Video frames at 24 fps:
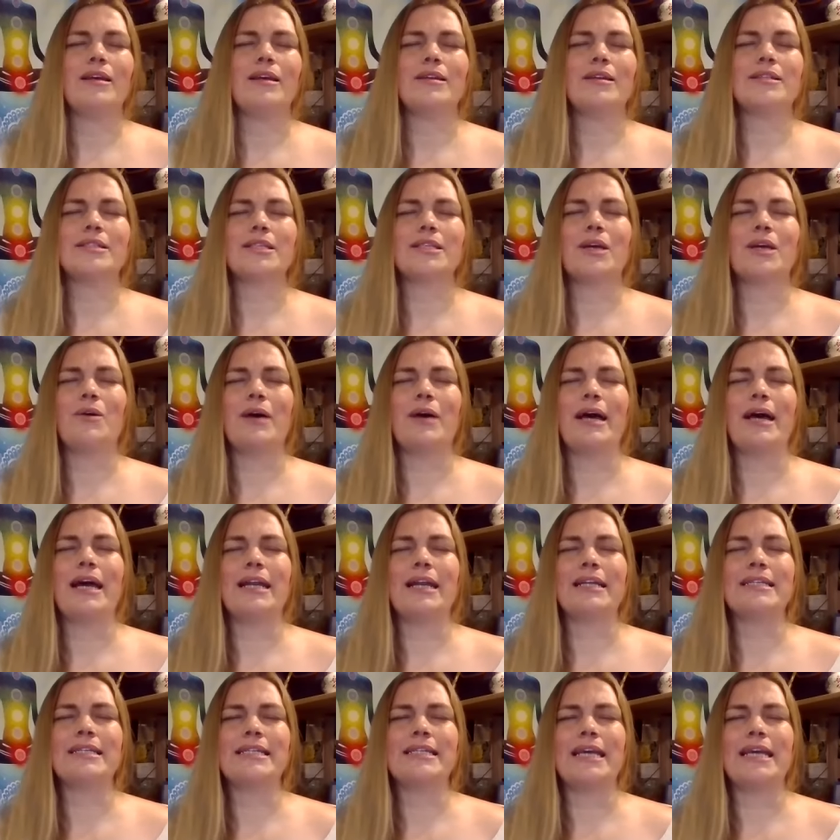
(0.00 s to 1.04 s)
Let's go ahead
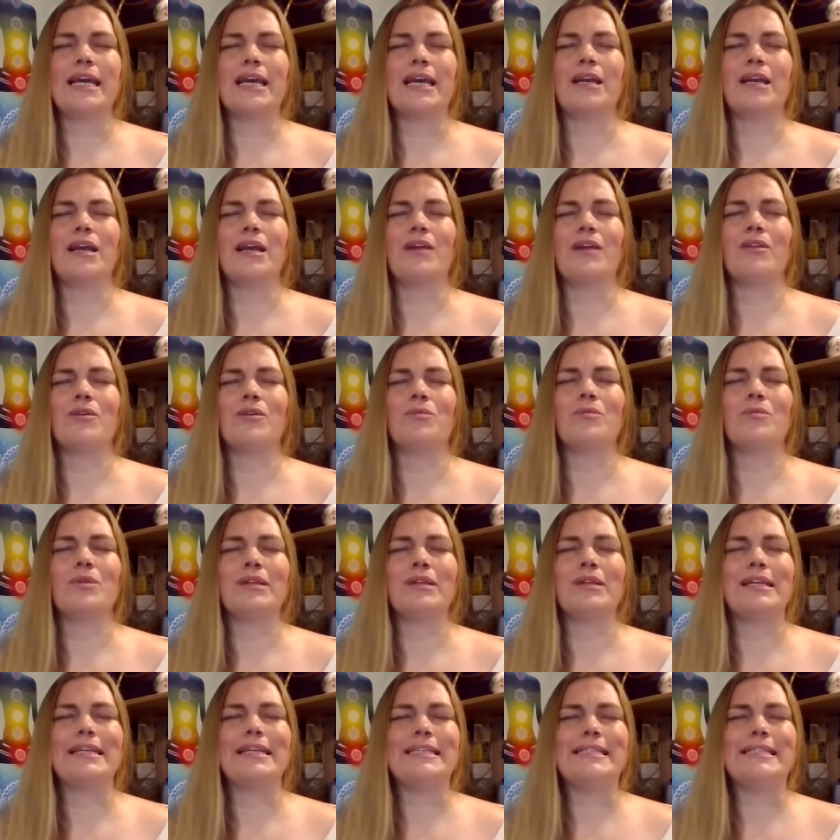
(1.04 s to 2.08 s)
and take another
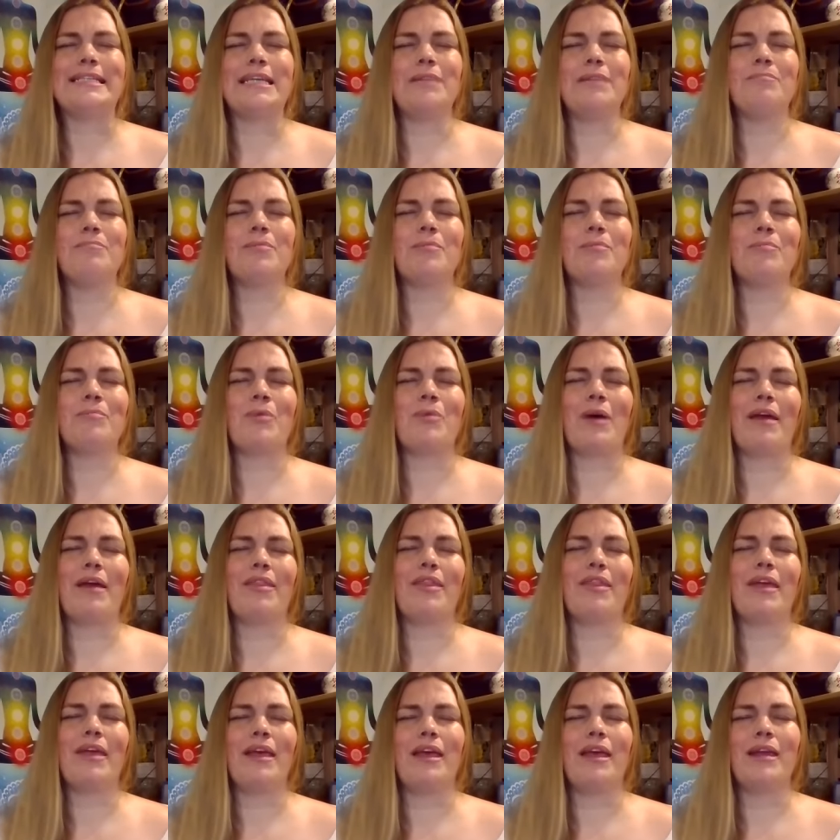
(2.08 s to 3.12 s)
really deep breath
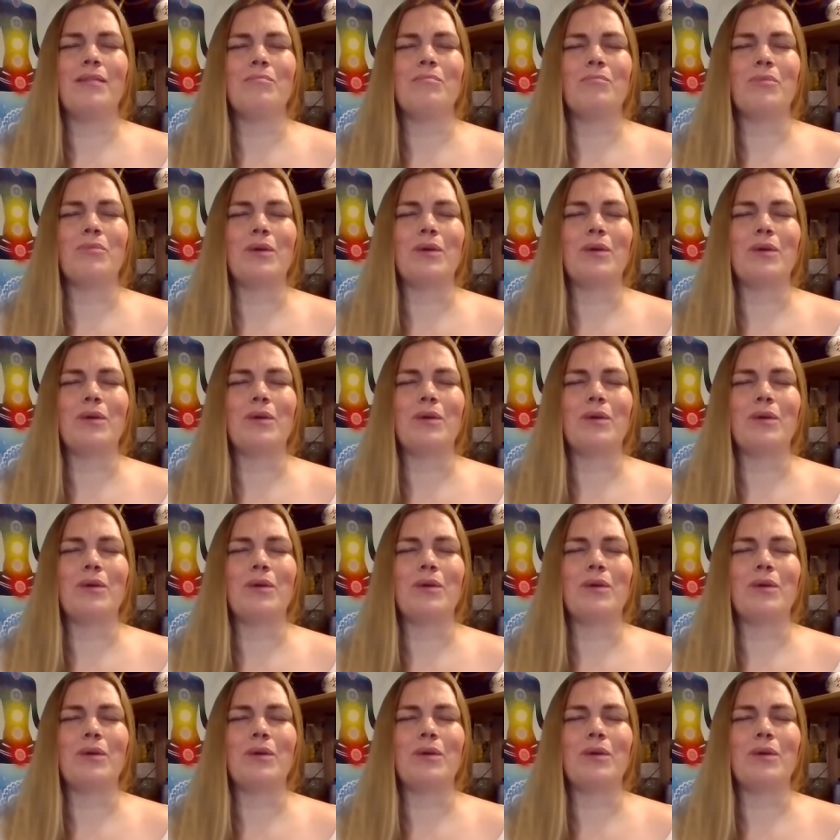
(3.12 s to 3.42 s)
in,